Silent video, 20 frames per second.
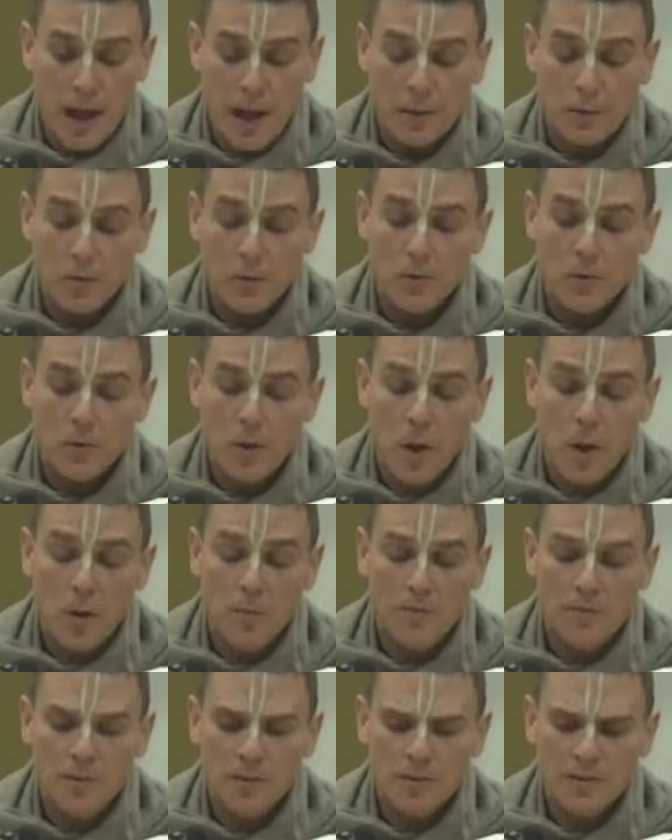are all
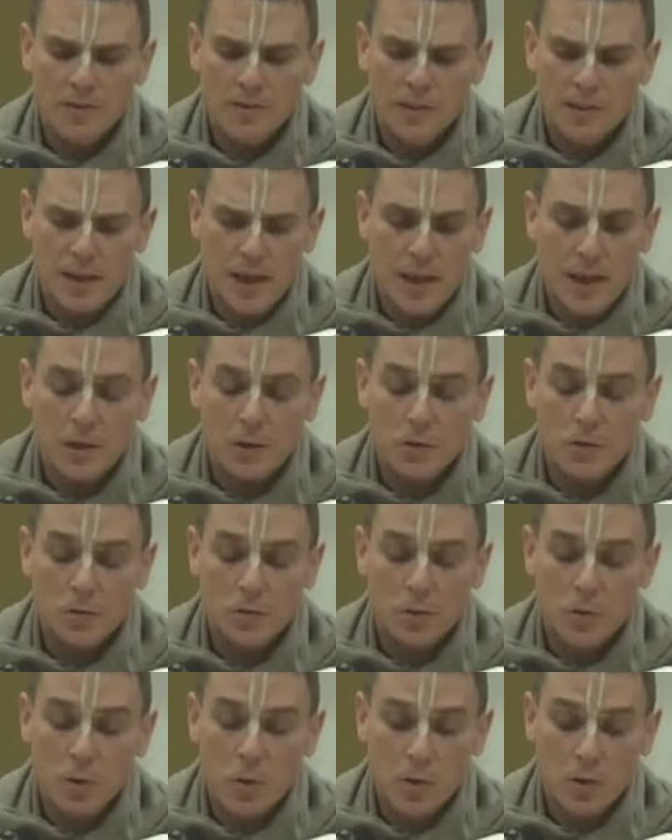obviously
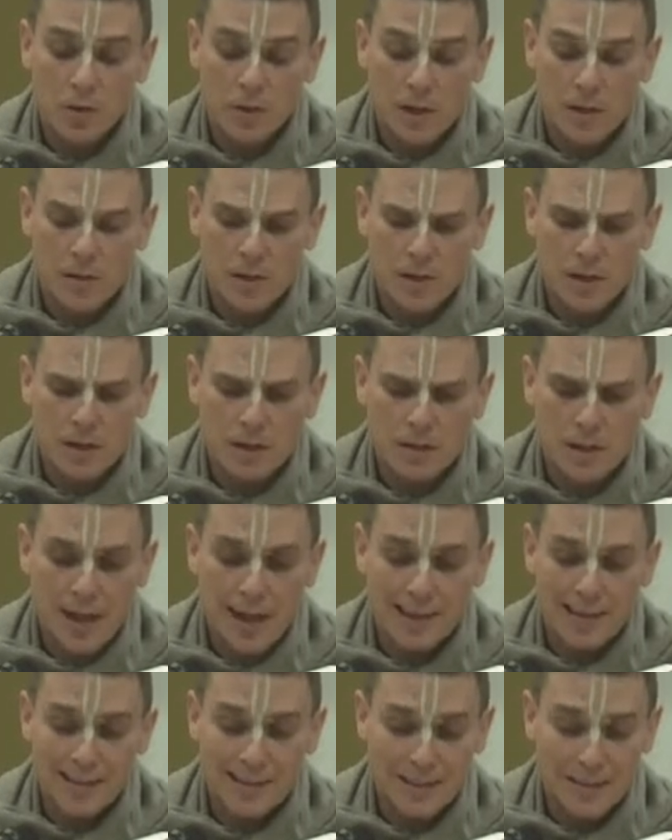extraordinary
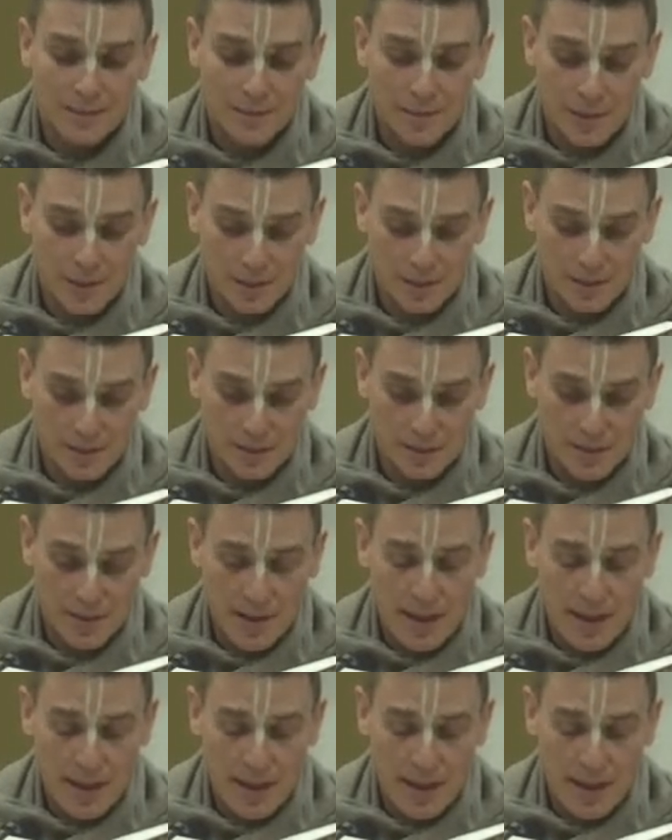activities.